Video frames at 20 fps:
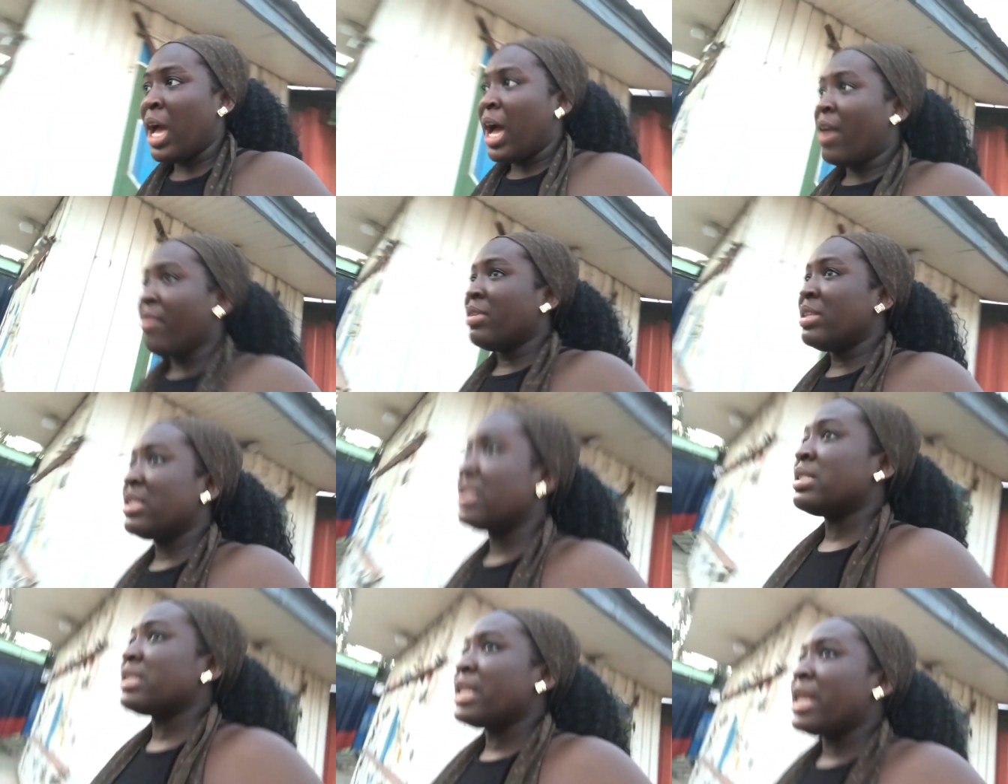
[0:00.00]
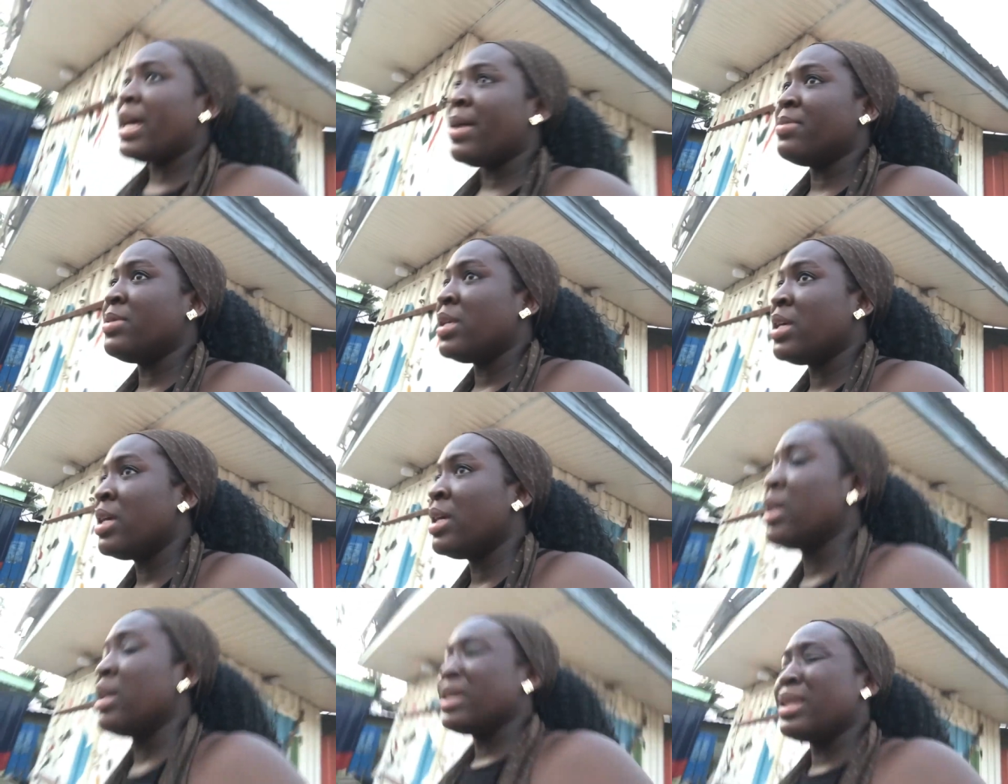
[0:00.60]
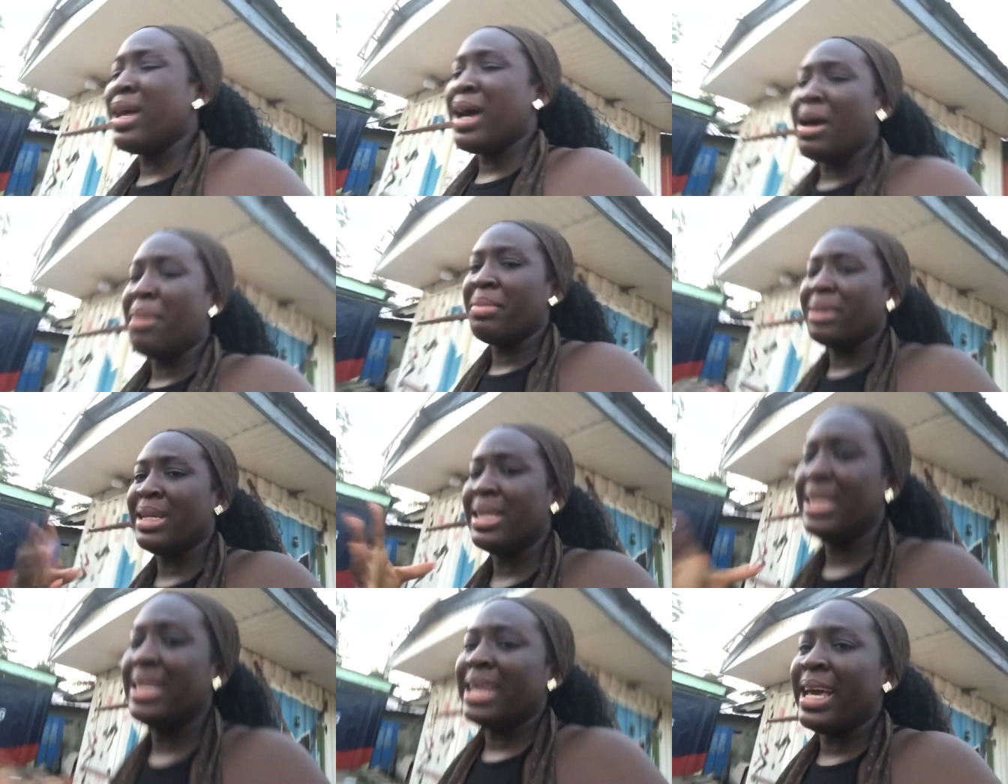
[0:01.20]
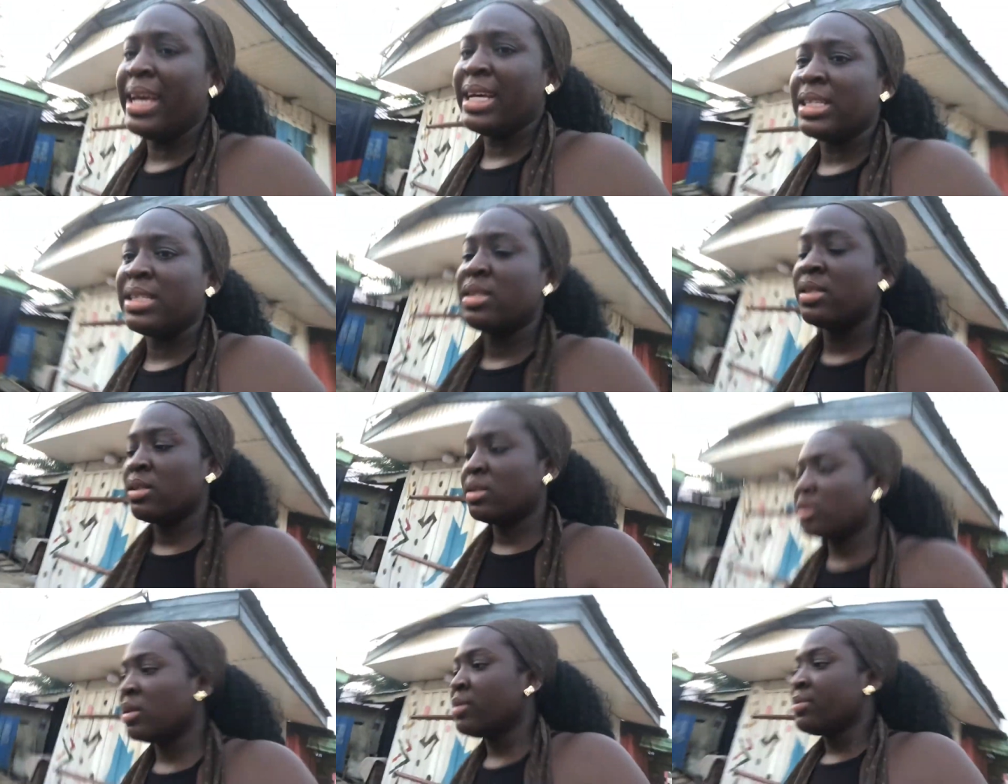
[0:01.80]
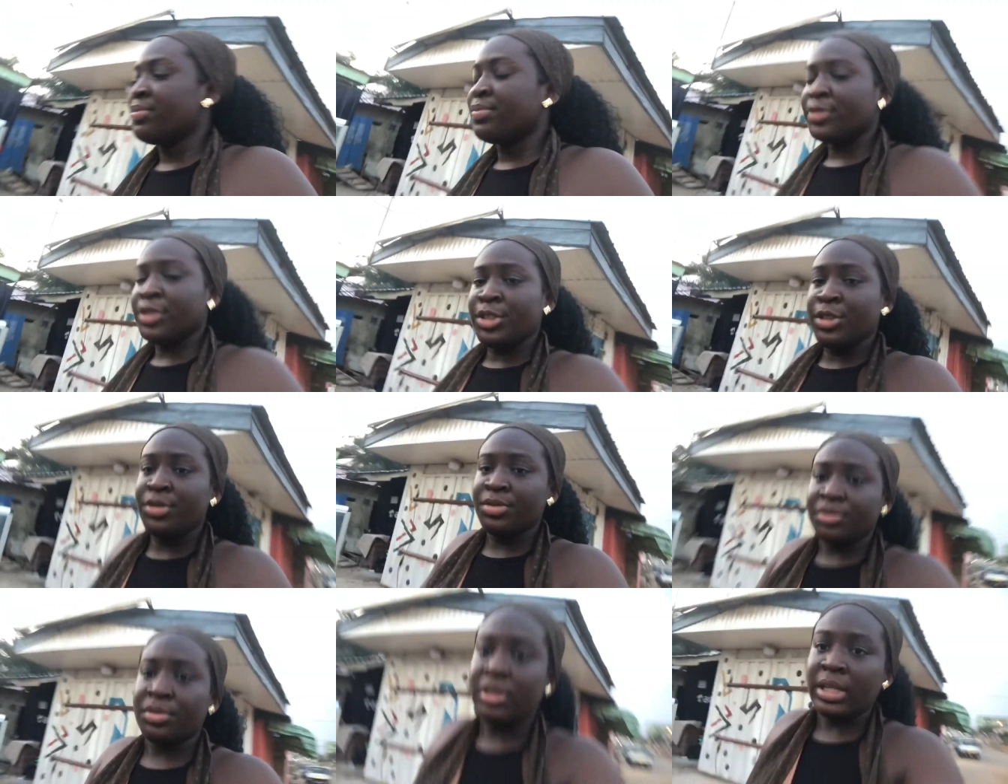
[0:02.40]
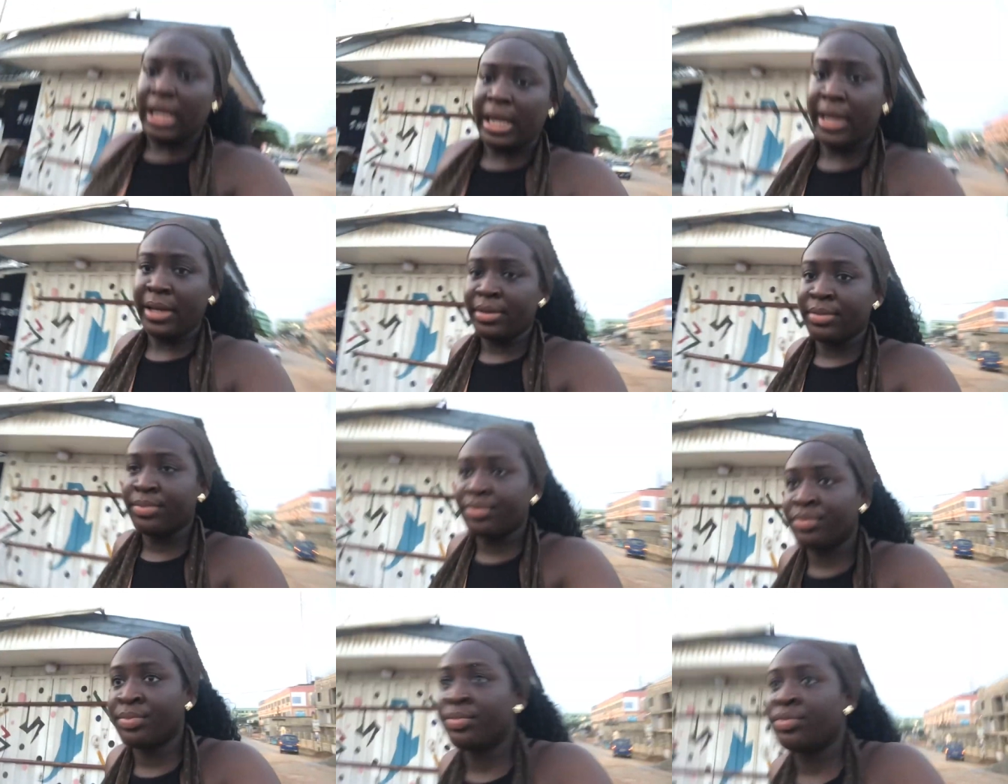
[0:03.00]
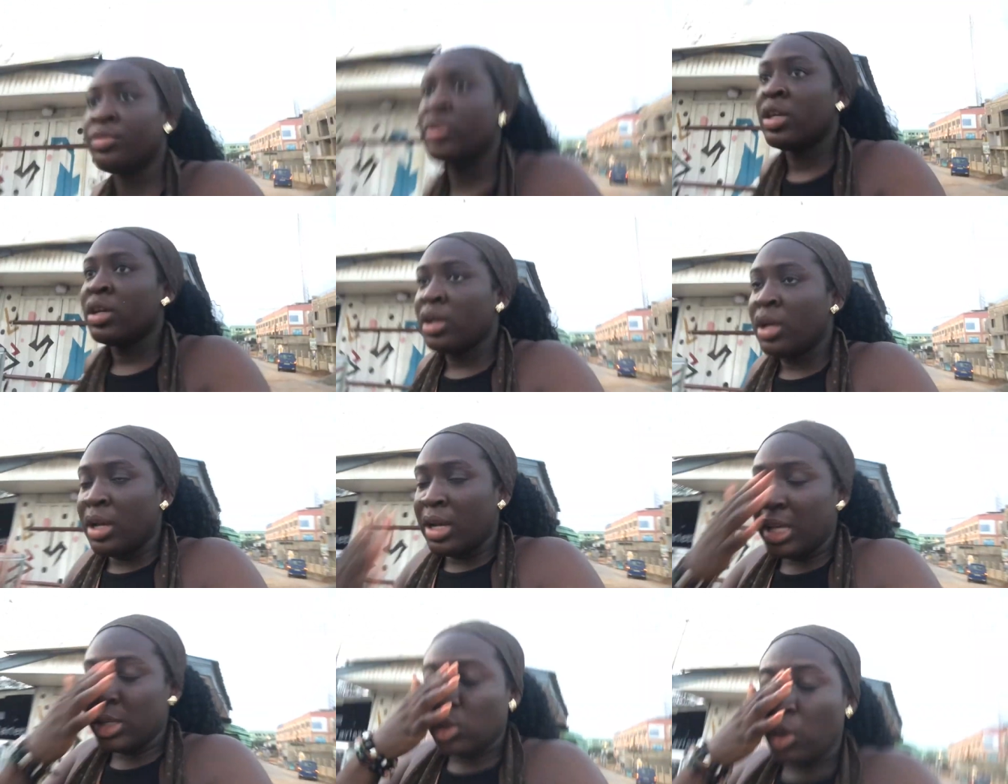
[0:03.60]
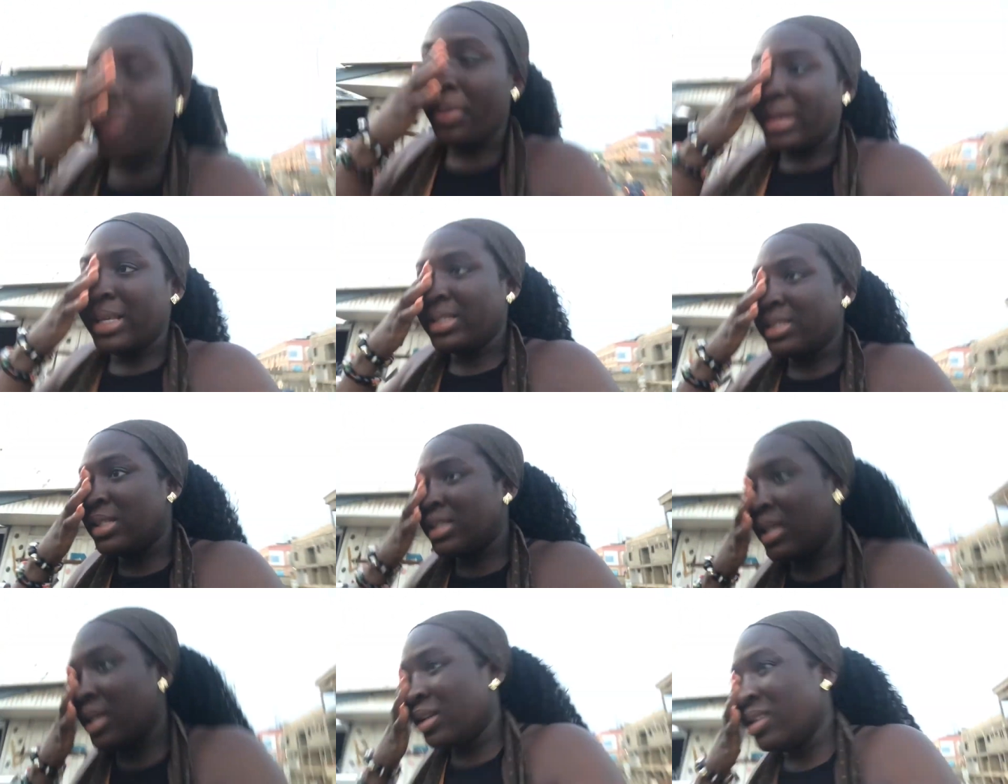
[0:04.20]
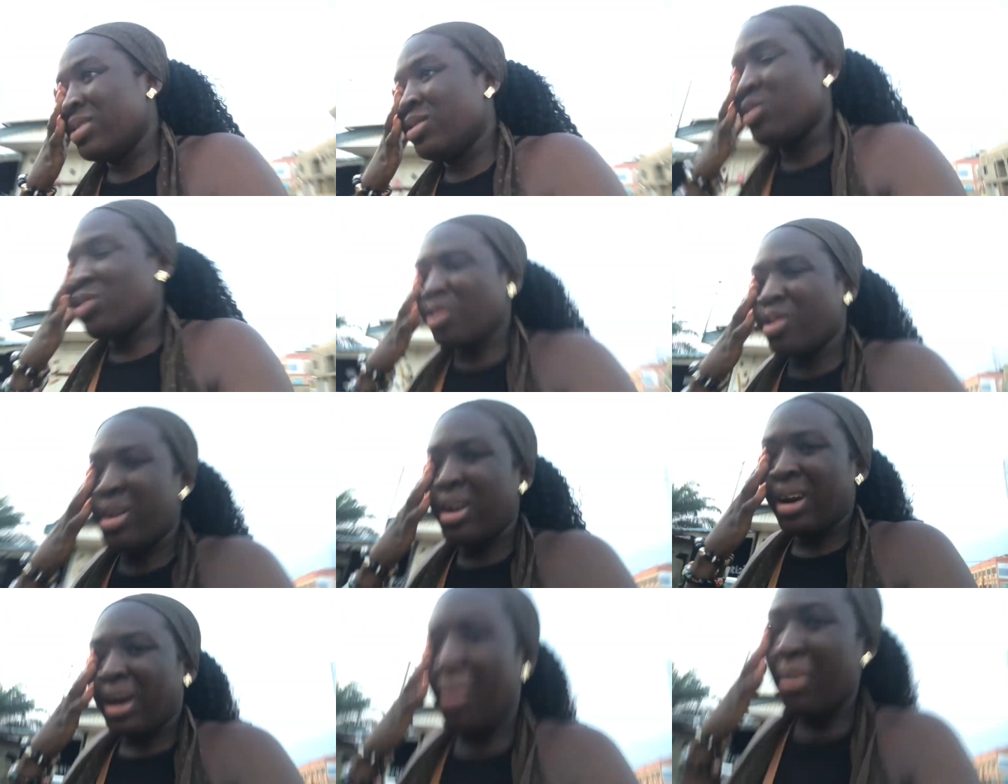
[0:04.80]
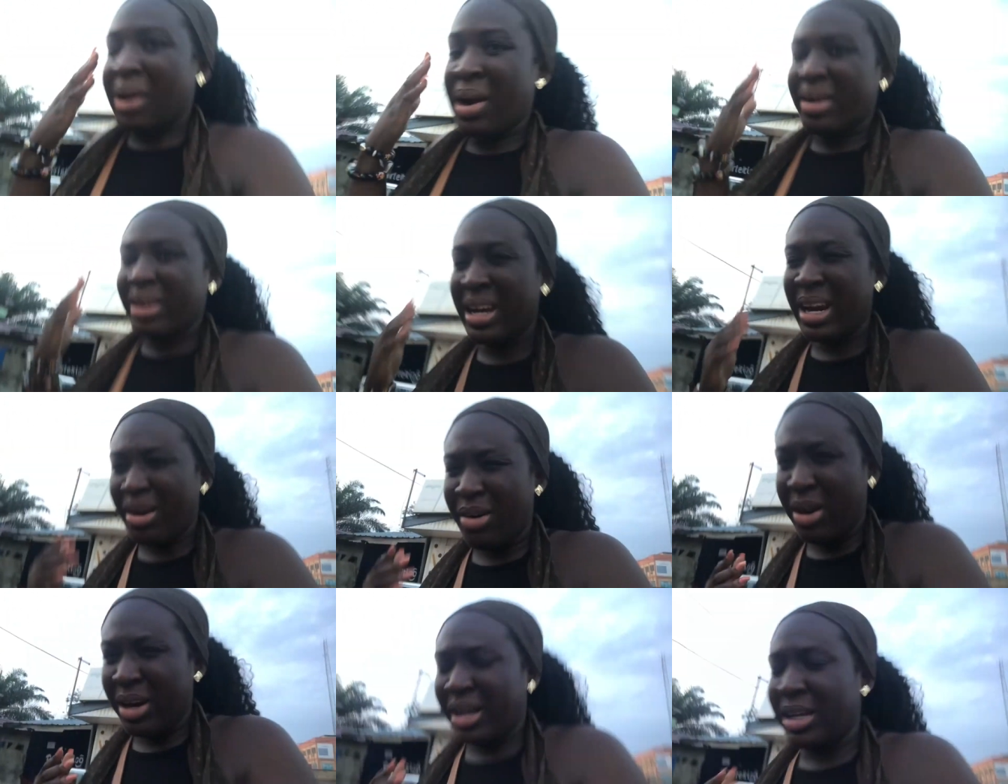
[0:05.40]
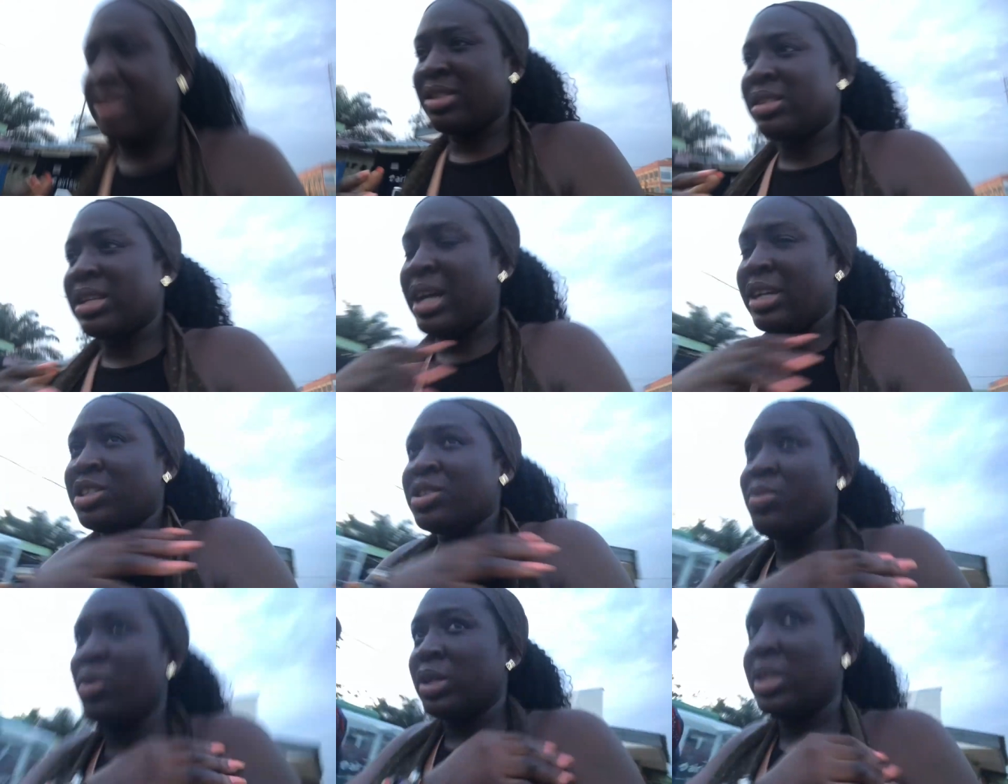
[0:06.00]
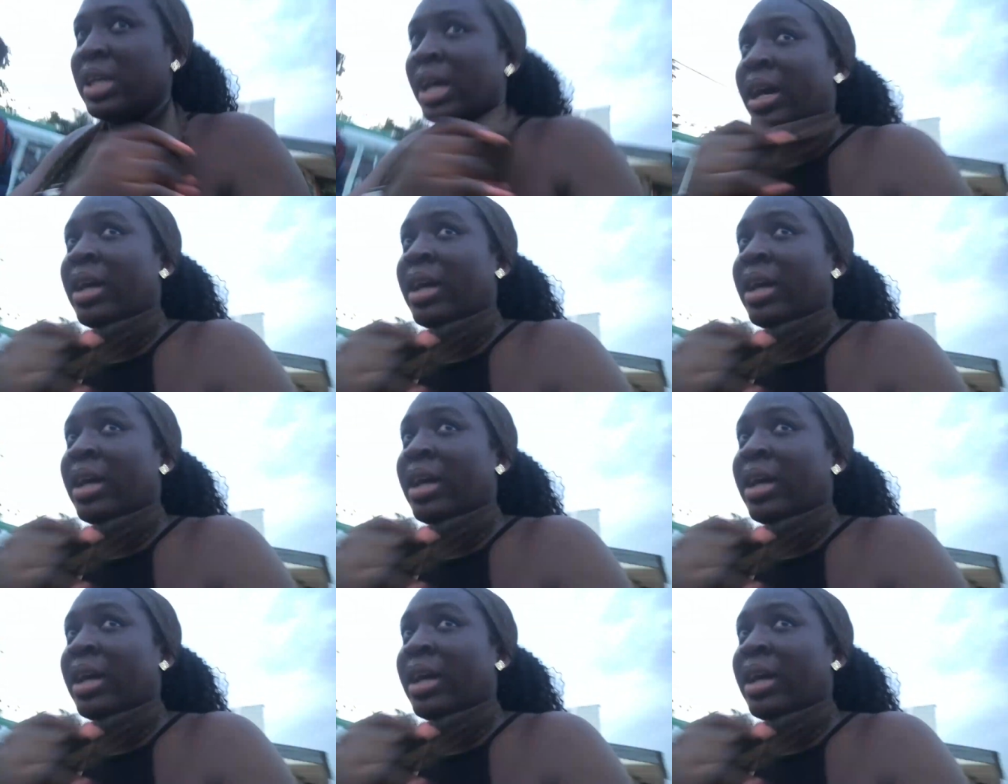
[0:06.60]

haven't slept in how many days? Charlie, let's hope and see. So, I'm currently around at Achimota.